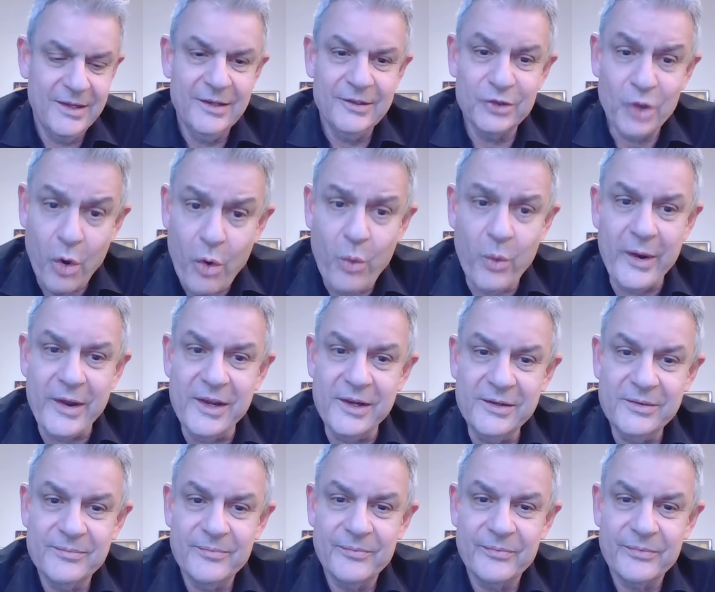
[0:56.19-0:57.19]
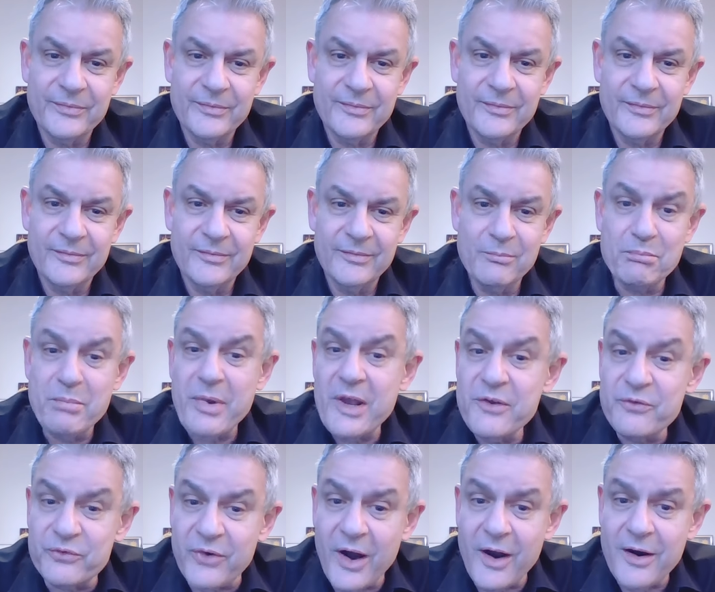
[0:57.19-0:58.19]
Norway, by
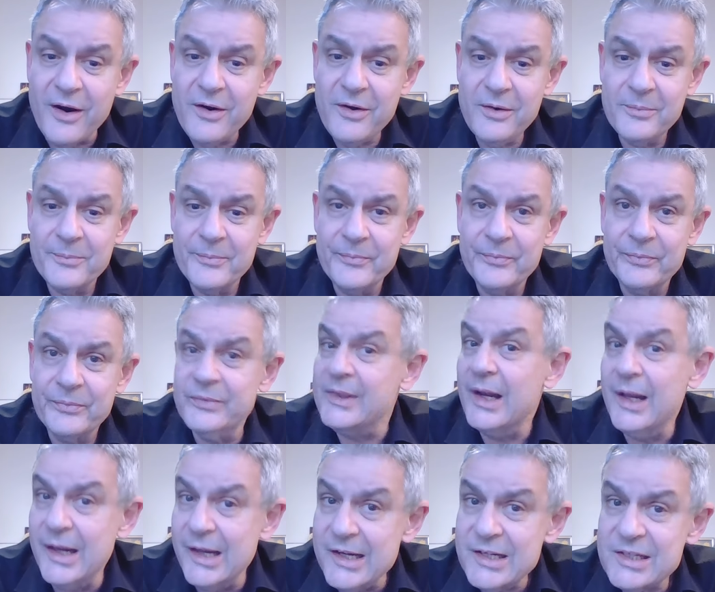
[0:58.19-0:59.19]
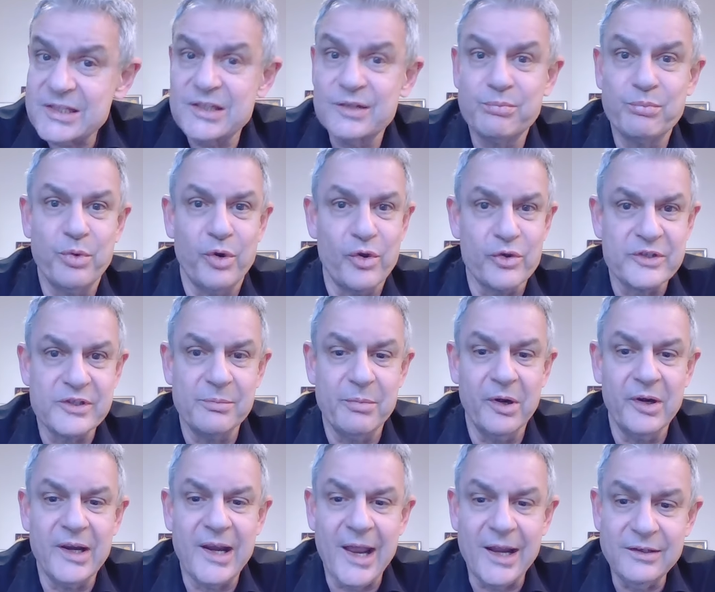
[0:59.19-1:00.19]
far the least
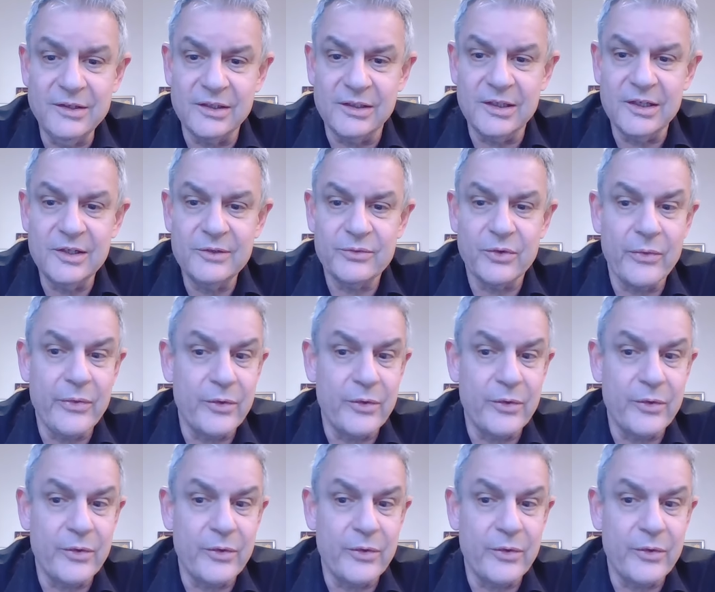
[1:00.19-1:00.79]
plausible candidate for